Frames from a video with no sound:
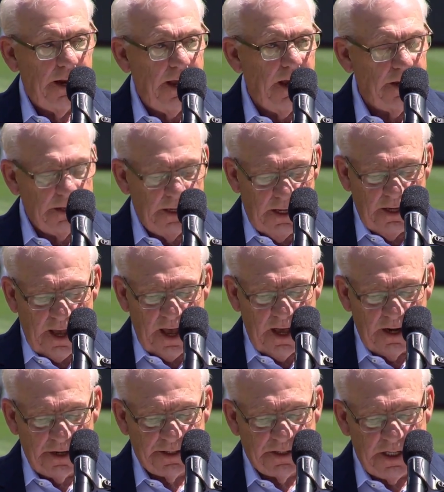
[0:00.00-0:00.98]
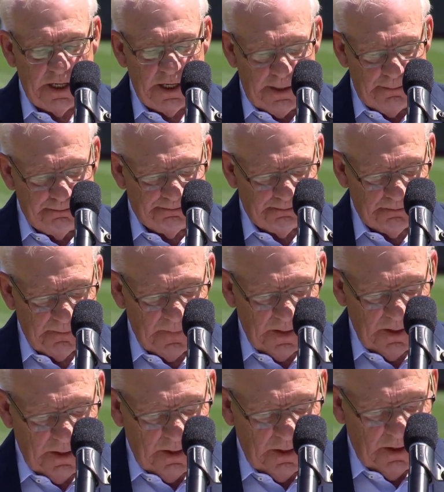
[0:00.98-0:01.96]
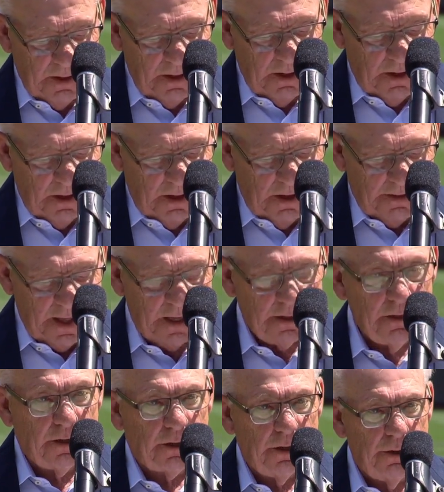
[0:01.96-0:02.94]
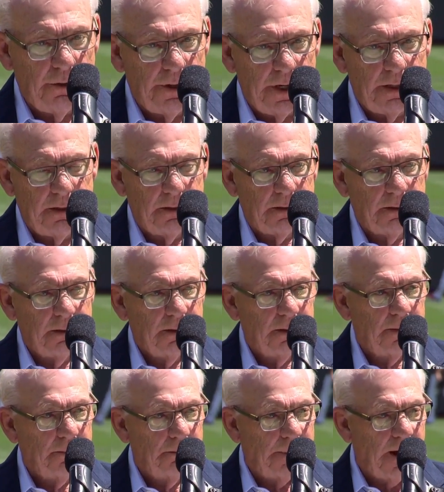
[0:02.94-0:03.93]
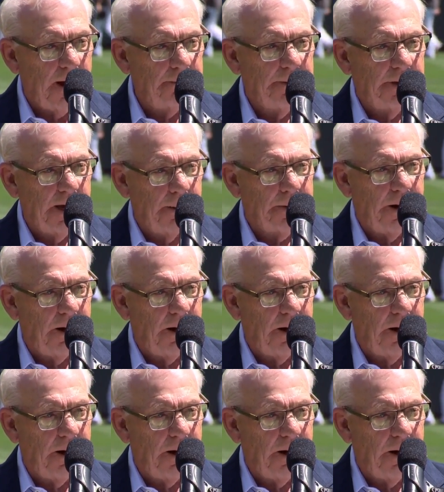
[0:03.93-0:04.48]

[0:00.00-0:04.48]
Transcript: And Andy had a team that included Bob